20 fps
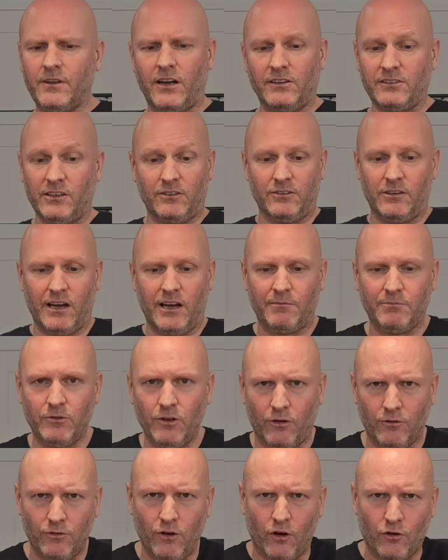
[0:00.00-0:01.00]
I don't
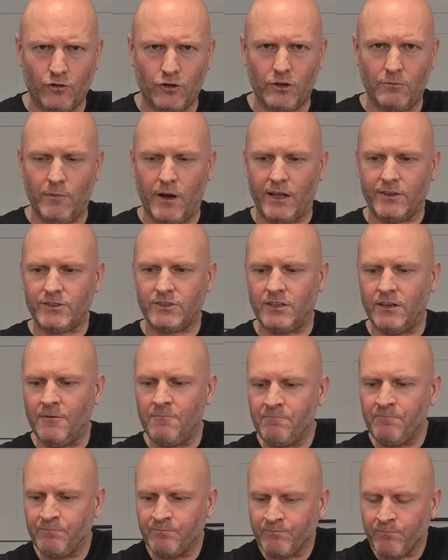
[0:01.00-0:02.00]
know. I'm not good at maths.
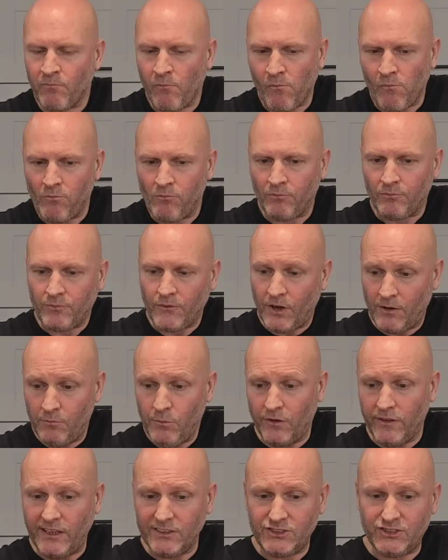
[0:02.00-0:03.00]

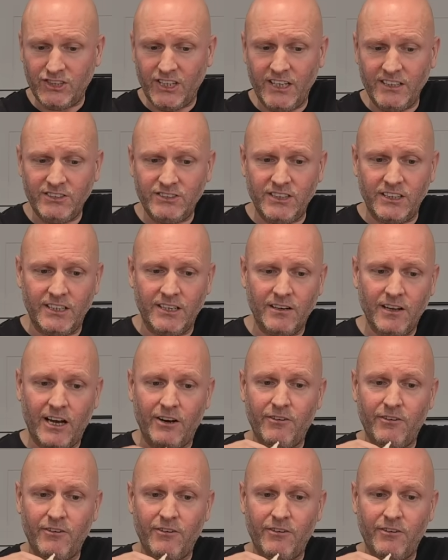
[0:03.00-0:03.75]
But that's tasty. I